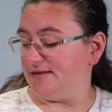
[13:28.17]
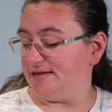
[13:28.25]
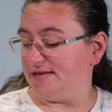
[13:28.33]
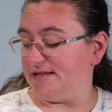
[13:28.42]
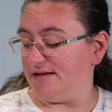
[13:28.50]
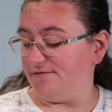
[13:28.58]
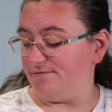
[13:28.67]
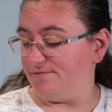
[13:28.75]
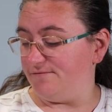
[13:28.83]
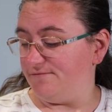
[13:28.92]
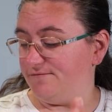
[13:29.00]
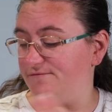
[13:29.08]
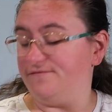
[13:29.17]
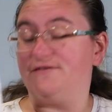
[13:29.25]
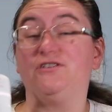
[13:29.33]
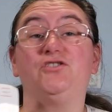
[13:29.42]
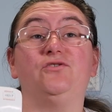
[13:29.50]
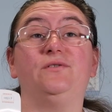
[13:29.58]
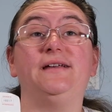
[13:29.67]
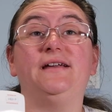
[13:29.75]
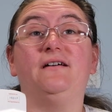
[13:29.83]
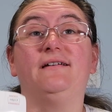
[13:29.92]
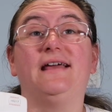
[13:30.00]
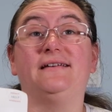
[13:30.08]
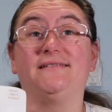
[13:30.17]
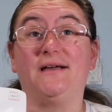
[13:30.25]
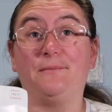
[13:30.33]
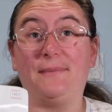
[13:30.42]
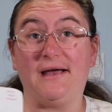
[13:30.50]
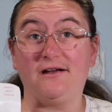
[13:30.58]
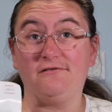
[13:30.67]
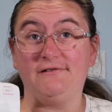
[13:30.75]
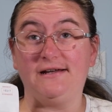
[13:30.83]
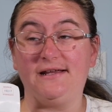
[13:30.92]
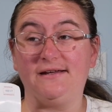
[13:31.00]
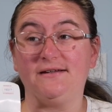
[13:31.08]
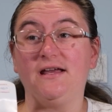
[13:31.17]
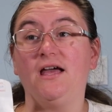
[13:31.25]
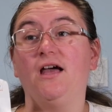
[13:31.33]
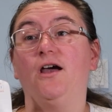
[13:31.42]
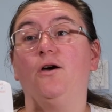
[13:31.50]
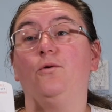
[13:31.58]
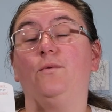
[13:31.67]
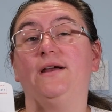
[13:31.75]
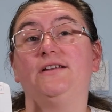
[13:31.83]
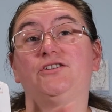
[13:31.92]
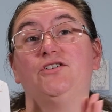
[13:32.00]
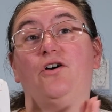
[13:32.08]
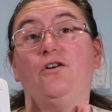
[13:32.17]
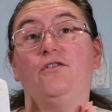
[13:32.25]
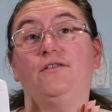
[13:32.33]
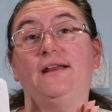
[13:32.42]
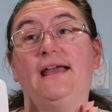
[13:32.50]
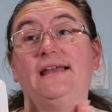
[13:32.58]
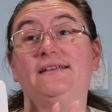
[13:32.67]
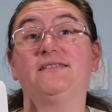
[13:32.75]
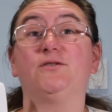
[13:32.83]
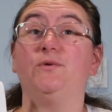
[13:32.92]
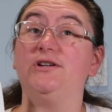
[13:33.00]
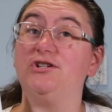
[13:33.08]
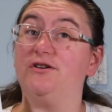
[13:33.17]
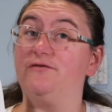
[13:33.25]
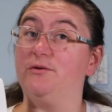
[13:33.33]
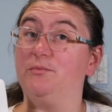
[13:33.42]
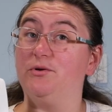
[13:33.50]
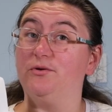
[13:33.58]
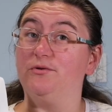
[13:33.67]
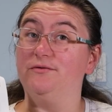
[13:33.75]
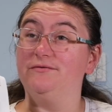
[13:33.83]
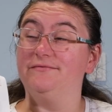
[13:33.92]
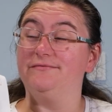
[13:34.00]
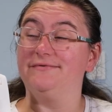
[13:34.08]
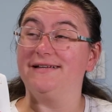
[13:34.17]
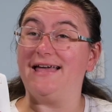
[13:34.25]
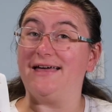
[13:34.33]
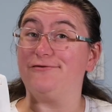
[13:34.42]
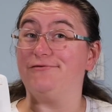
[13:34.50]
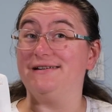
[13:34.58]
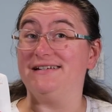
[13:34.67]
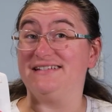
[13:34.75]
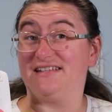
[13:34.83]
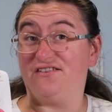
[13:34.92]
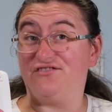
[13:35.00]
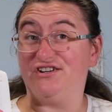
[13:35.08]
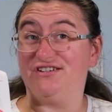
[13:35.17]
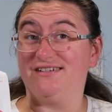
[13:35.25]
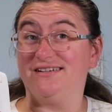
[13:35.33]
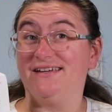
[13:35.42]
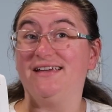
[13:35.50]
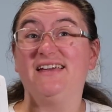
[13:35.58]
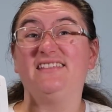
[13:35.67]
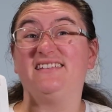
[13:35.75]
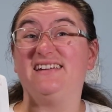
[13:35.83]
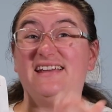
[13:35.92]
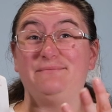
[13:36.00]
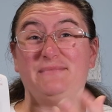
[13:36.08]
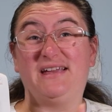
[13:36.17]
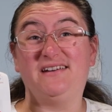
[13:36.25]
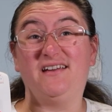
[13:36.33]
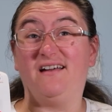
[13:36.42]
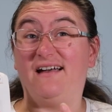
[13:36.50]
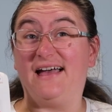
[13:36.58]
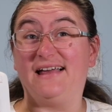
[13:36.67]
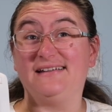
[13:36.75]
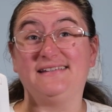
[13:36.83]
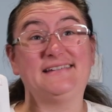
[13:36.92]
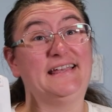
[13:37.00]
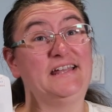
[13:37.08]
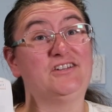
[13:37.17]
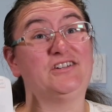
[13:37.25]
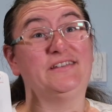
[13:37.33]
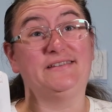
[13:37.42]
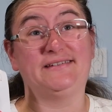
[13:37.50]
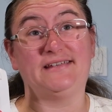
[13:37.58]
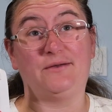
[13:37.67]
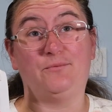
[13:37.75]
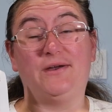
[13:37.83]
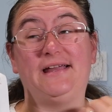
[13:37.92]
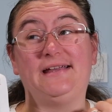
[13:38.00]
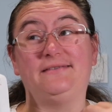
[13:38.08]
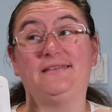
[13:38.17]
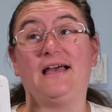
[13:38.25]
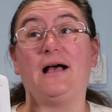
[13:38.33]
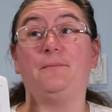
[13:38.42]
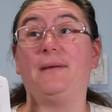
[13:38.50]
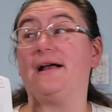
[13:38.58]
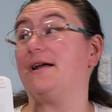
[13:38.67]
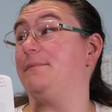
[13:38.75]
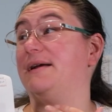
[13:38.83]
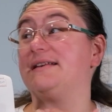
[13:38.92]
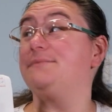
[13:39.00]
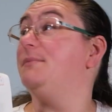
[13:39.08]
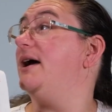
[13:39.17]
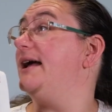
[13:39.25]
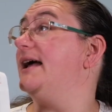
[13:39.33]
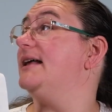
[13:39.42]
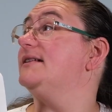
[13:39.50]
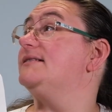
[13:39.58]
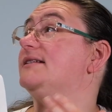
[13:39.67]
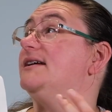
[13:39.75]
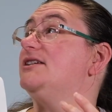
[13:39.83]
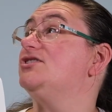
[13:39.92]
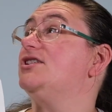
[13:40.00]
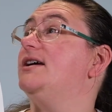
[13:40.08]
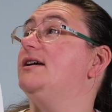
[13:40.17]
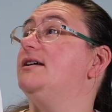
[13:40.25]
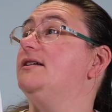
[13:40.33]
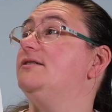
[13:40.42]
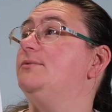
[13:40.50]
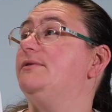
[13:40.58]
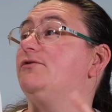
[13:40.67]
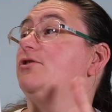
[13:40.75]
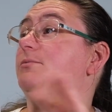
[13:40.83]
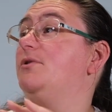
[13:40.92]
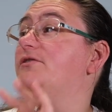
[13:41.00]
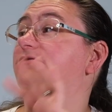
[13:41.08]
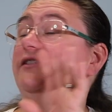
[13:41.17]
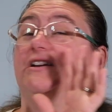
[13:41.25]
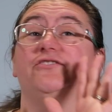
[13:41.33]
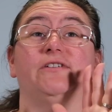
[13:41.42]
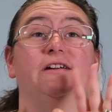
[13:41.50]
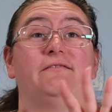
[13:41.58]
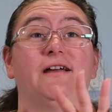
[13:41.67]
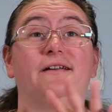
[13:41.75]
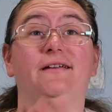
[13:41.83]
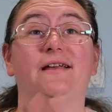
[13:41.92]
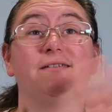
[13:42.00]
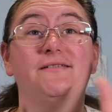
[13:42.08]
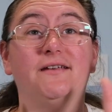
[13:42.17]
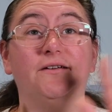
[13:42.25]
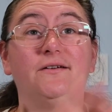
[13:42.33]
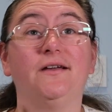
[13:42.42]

The Shawly yarn has alpaca in it, which on a squish of the ball, Katherine discovered that it made her hands itch in the same way that alpaca makes my hands itch, and we've got a moth fluttering around now, so